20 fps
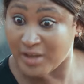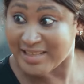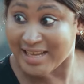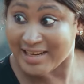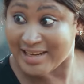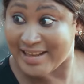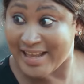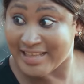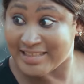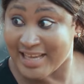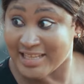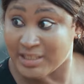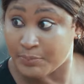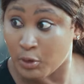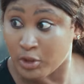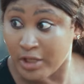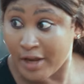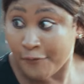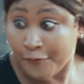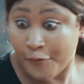modern,
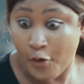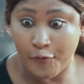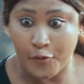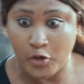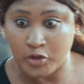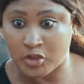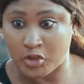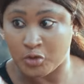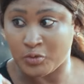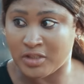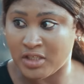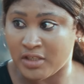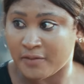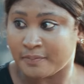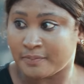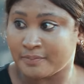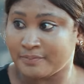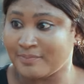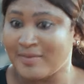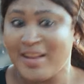latest modern phone for
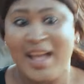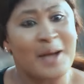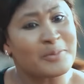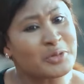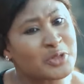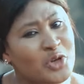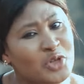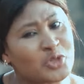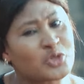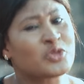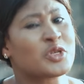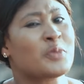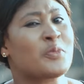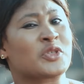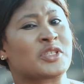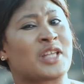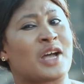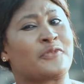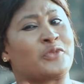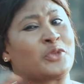Chudi. I'm sure Chudi
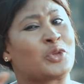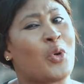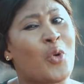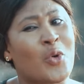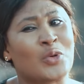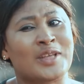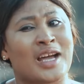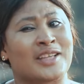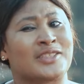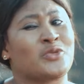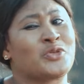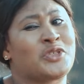must have told her.